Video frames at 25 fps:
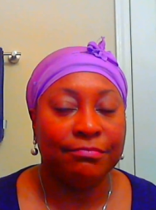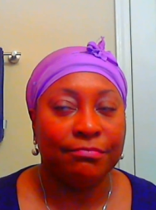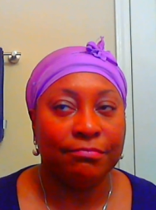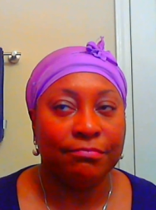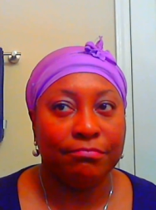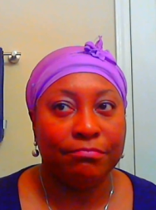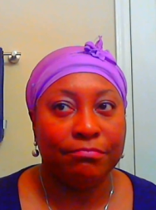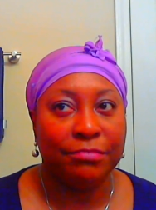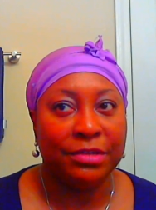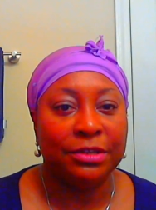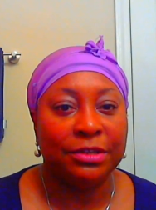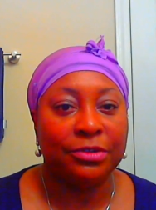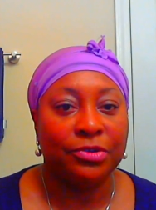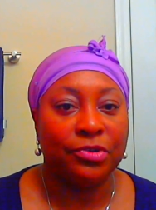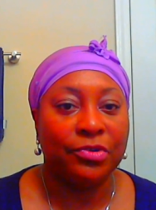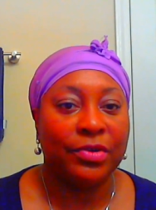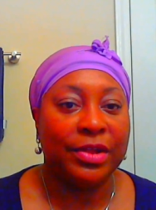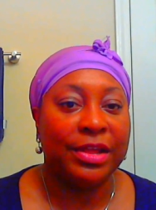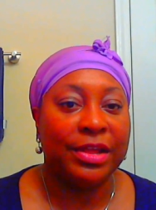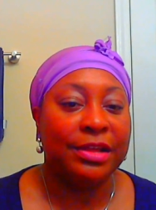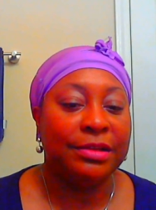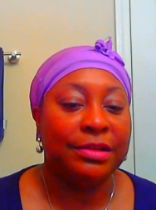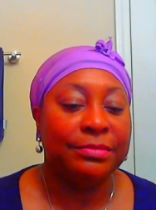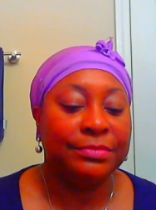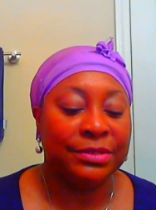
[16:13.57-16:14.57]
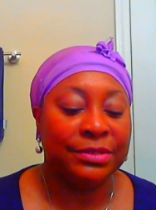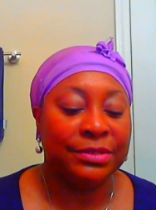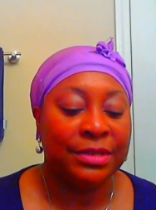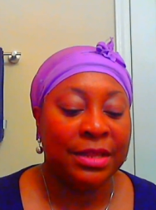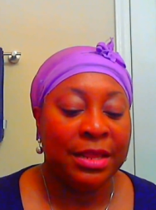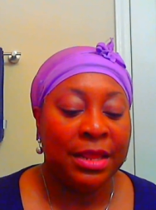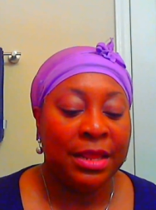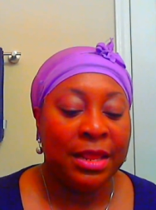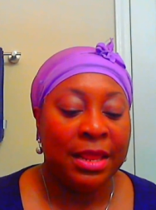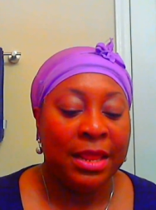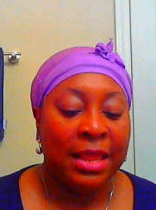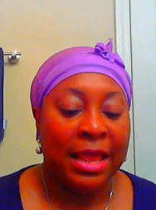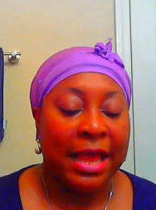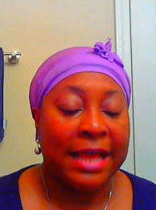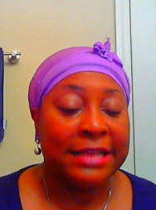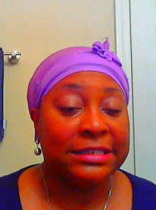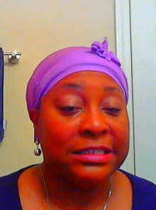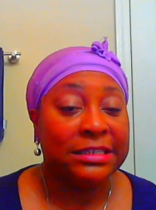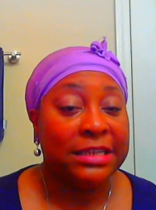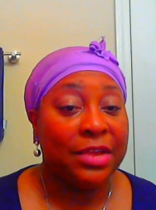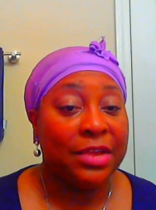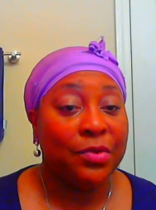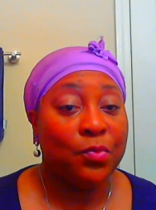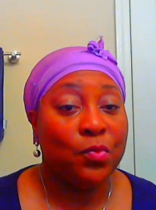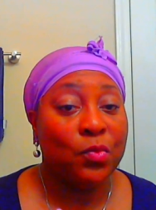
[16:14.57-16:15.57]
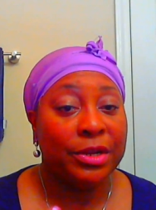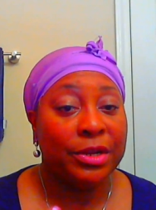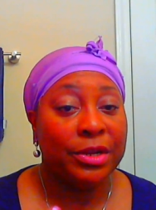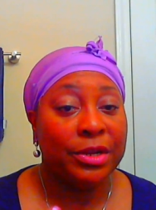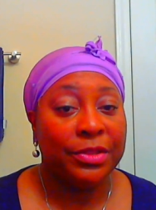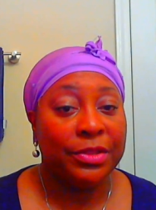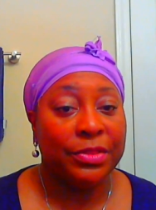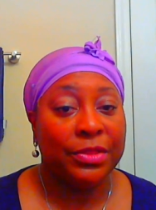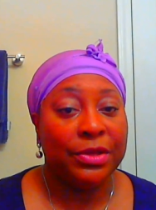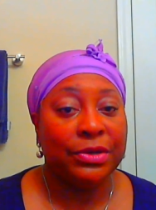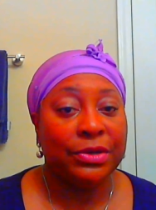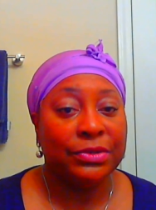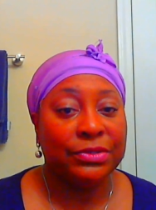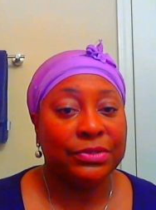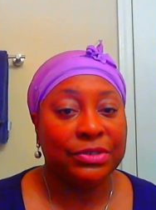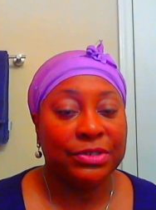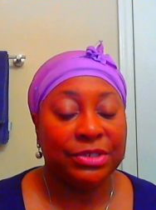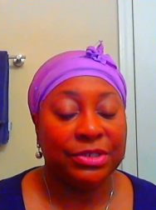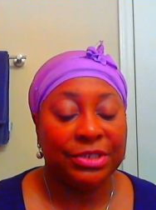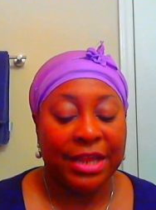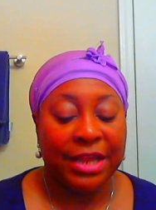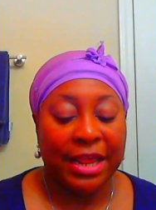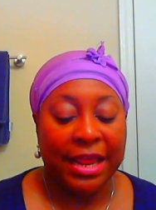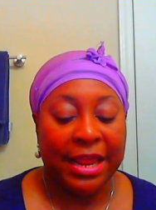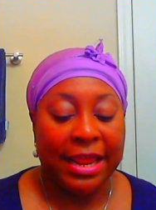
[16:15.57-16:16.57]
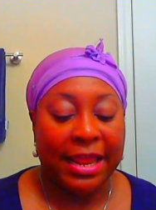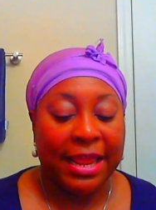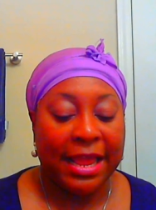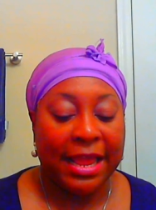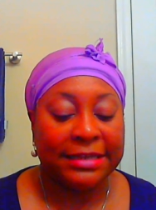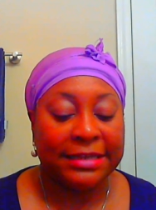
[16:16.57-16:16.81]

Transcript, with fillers: milligrams. I take one of those a day.